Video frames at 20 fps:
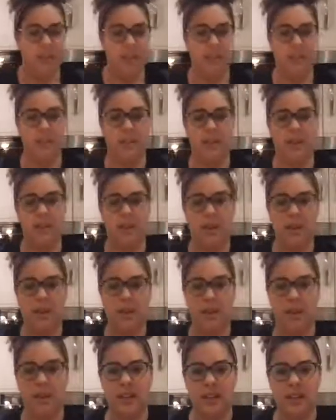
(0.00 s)
So you need
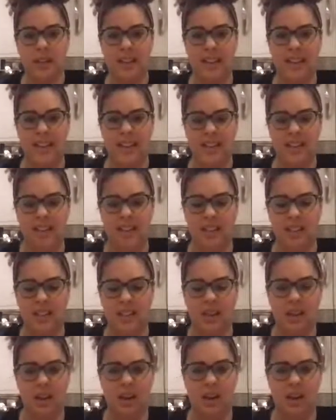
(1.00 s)
2
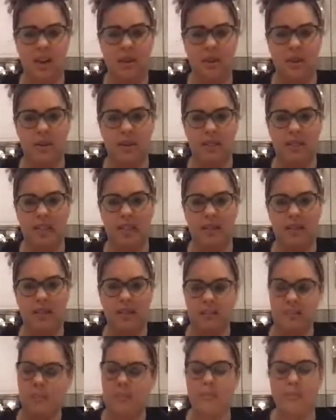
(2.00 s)
tins. I'm
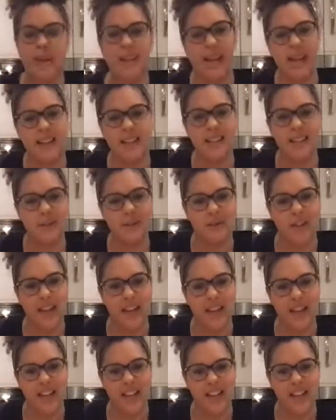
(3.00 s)
using my nan's old
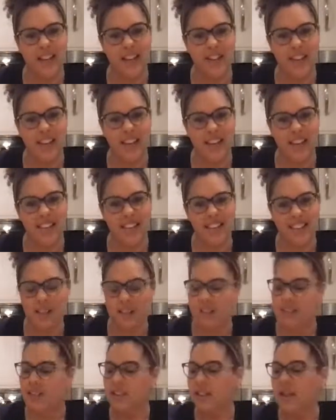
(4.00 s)
8-inch tins,